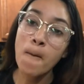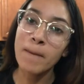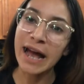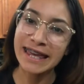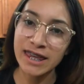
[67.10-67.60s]

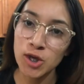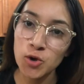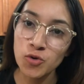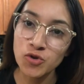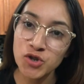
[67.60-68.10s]
My
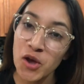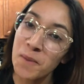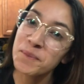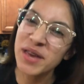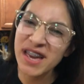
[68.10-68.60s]
huge,
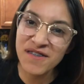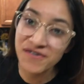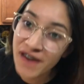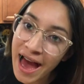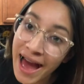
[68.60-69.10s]
big,
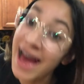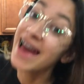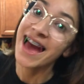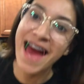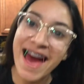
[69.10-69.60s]
fat,
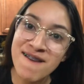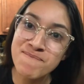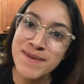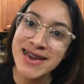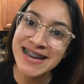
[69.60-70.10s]

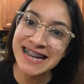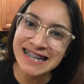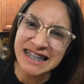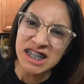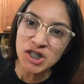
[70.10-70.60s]
epic,
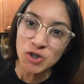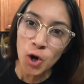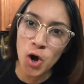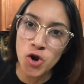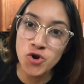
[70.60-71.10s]

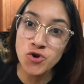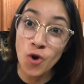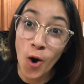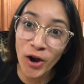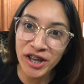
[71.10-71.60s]

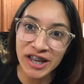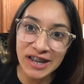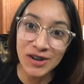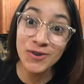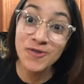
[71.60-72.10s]

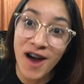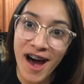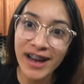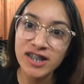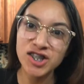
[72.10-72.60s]
annoying
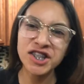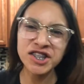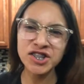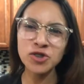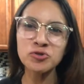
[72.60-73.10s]
crush.
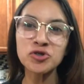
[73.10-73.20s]
This is so